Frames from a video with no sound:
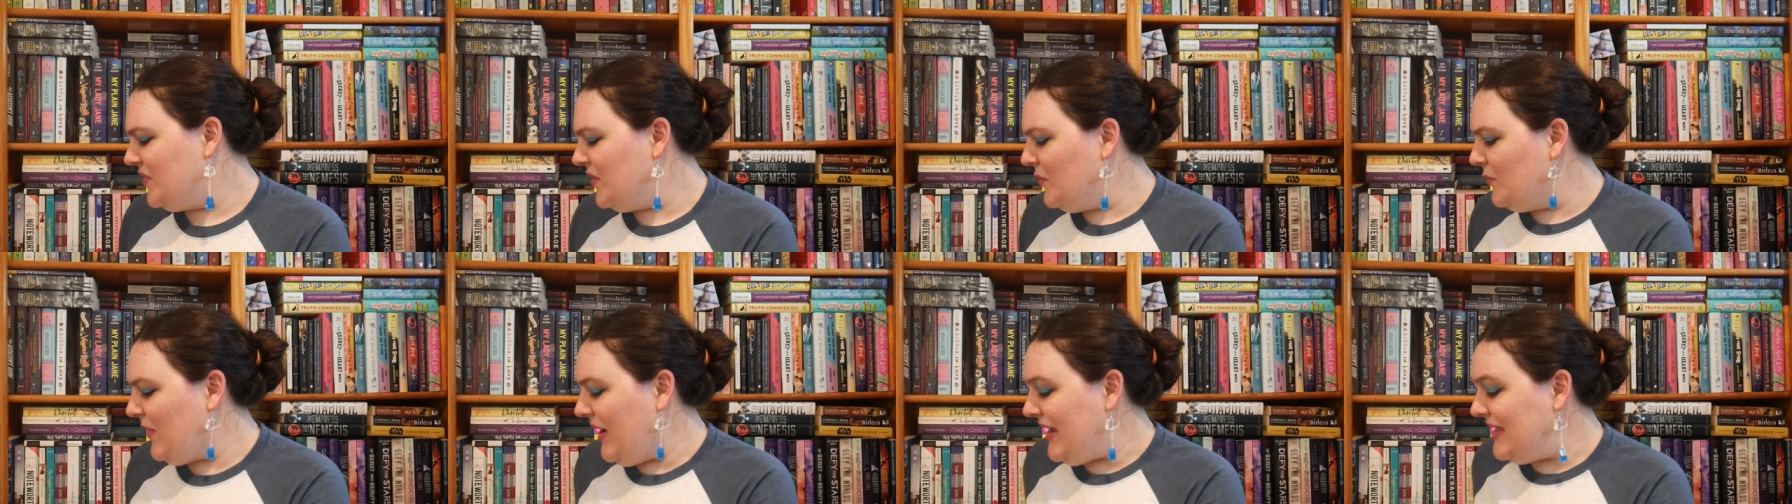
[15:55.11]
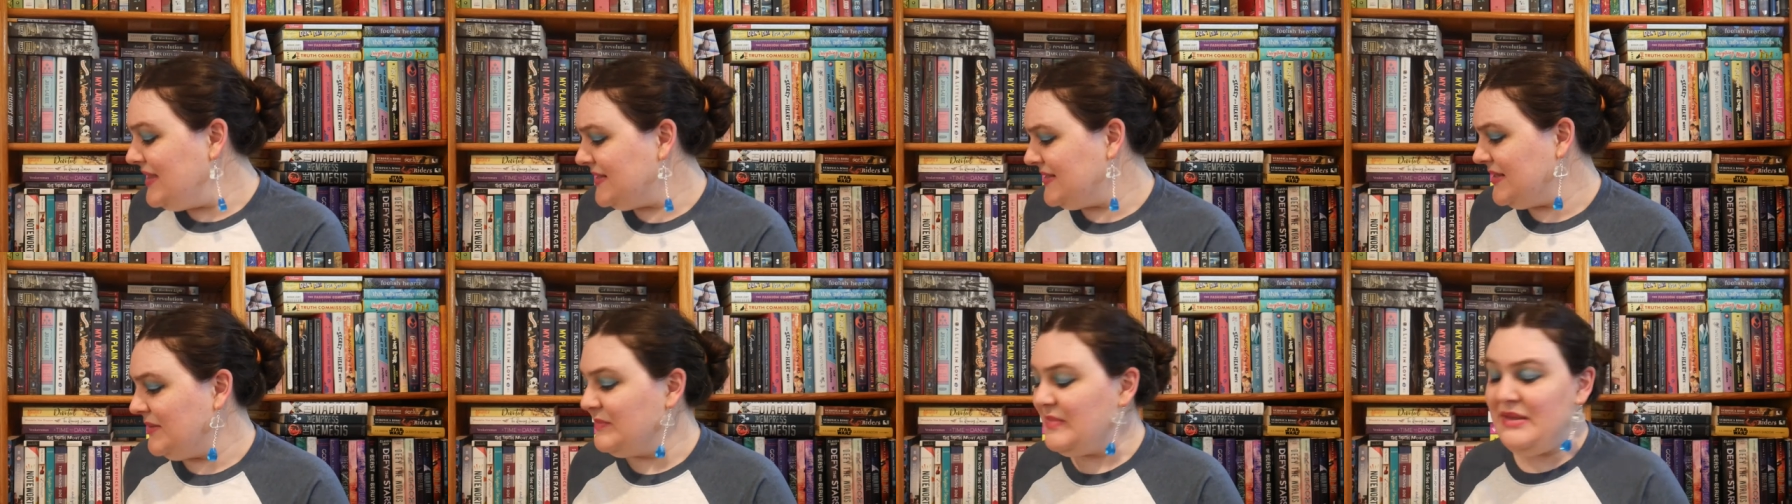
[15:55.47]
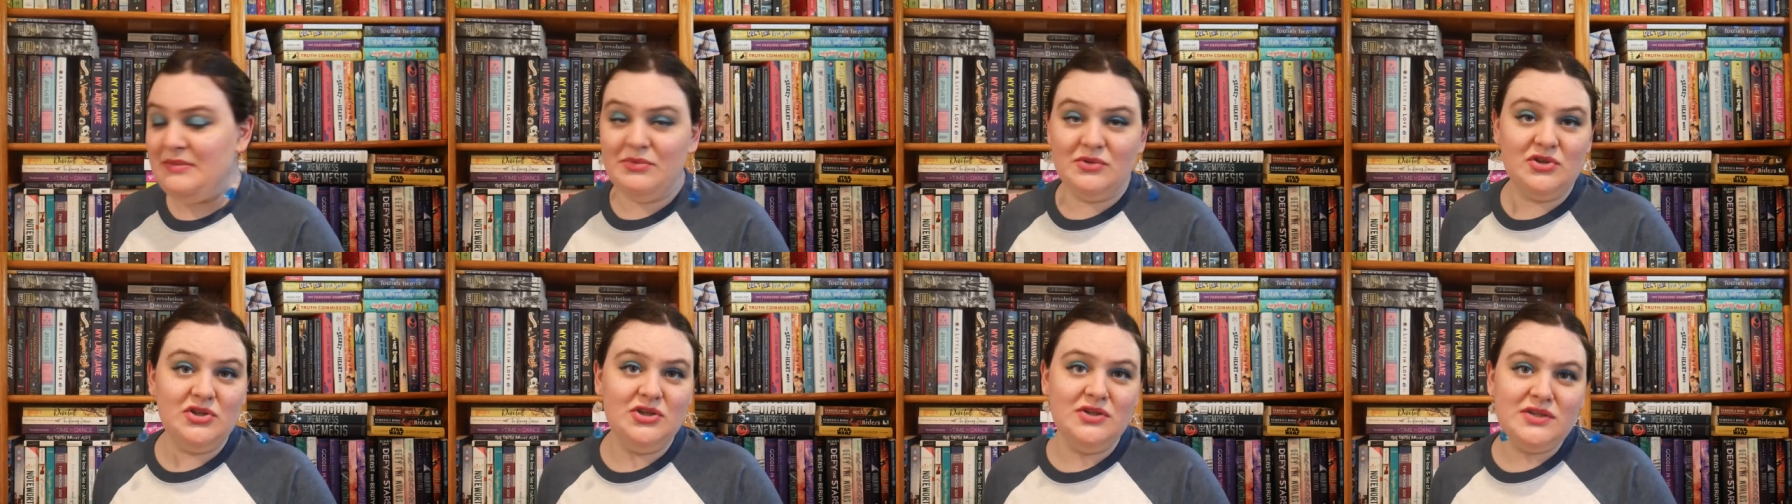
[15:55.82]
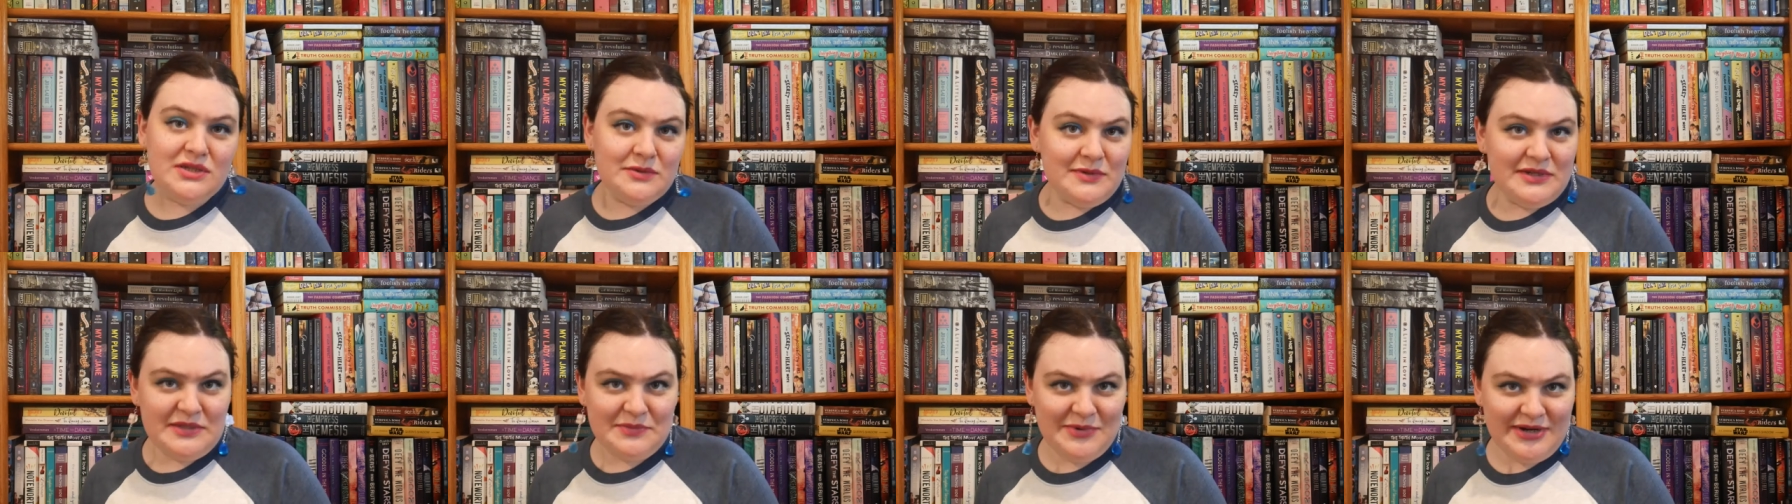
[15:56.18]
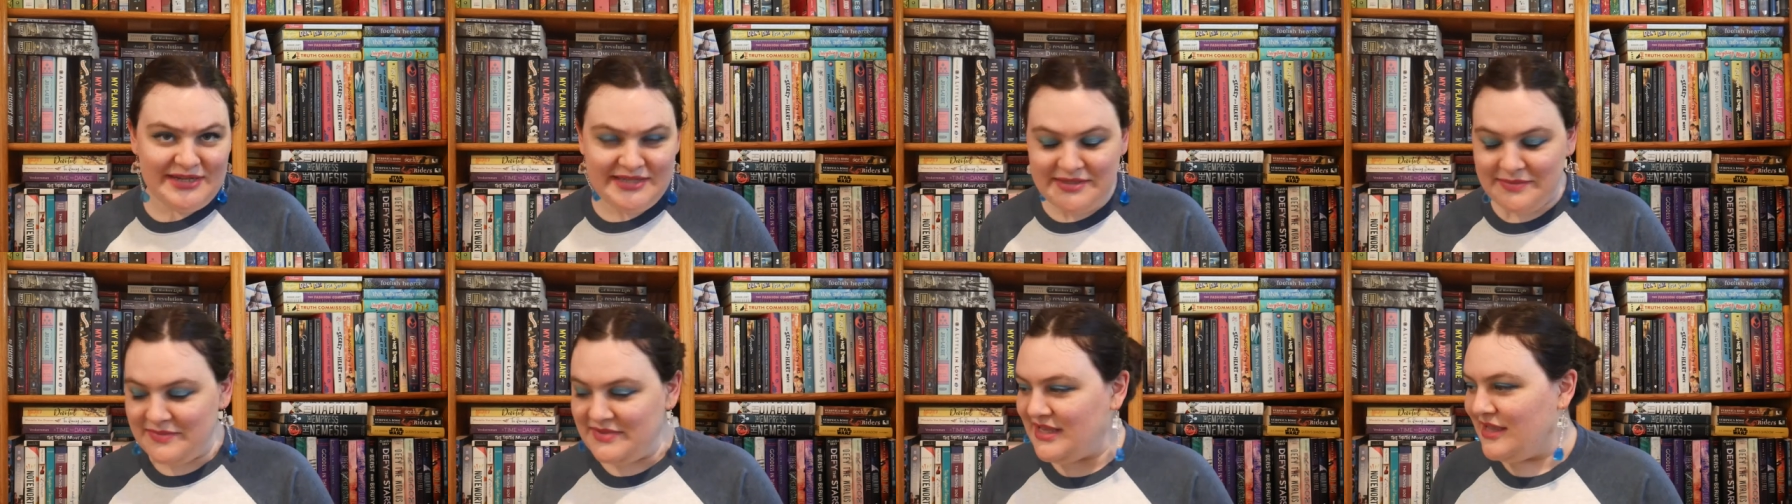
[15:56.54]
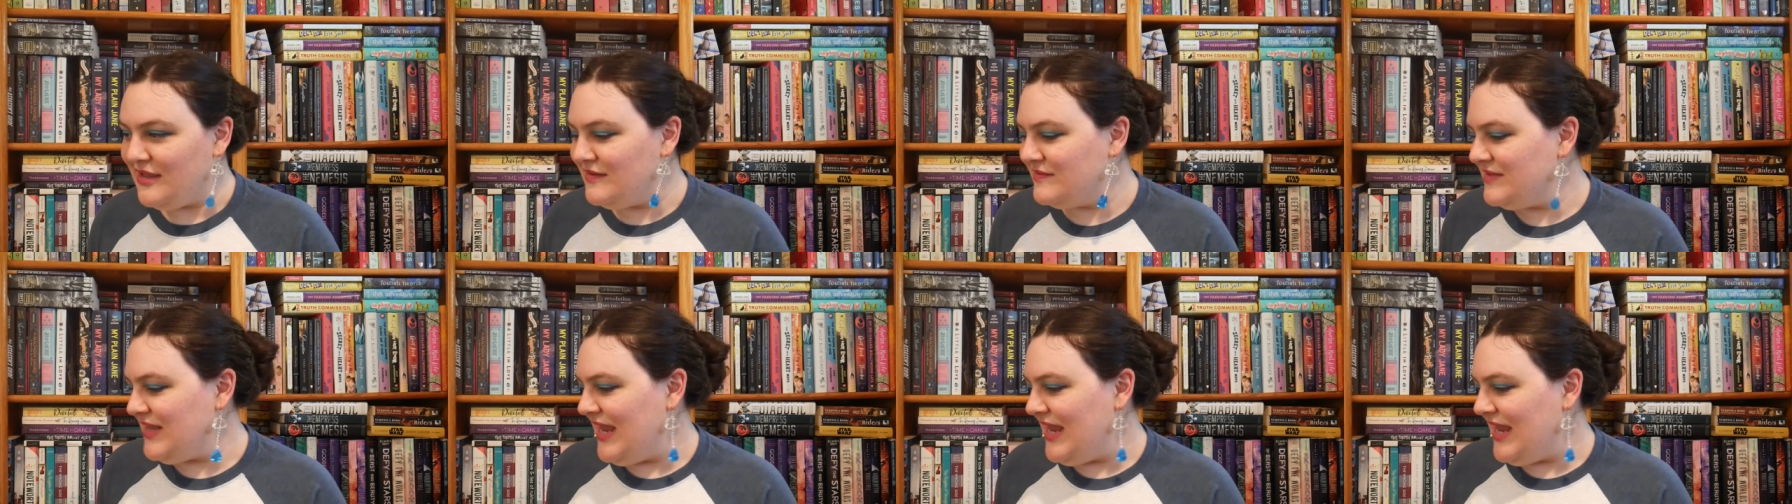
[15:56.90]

way that some people choose to express themselves.